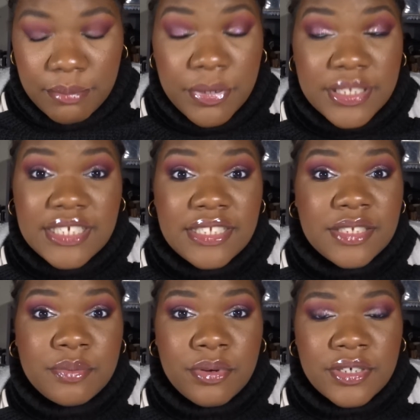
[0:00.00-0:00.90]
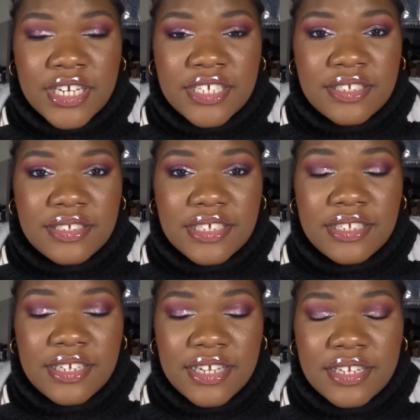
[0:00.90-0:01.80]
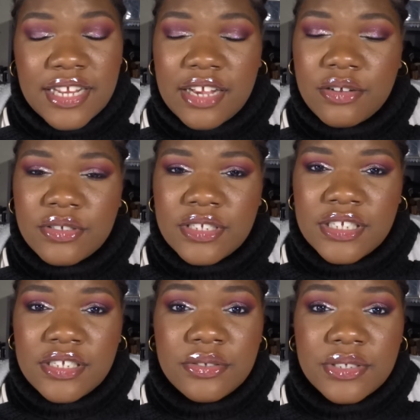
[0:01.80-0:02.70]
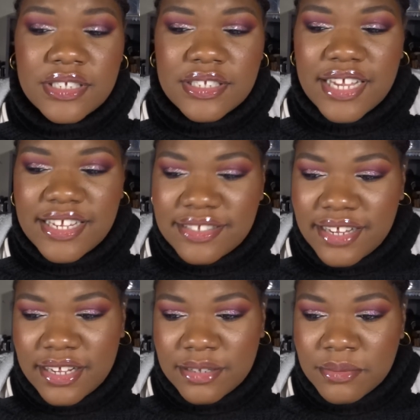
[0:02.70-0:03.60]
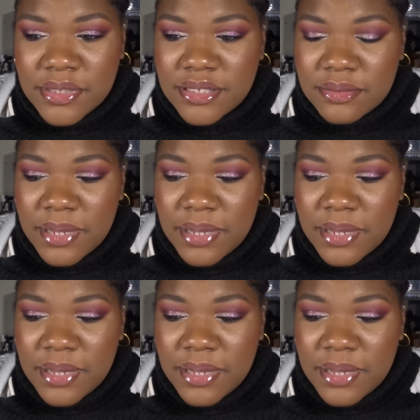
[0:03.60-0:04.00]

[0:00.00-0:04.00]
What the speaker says: but in this project, in the end, I only used it 8 times,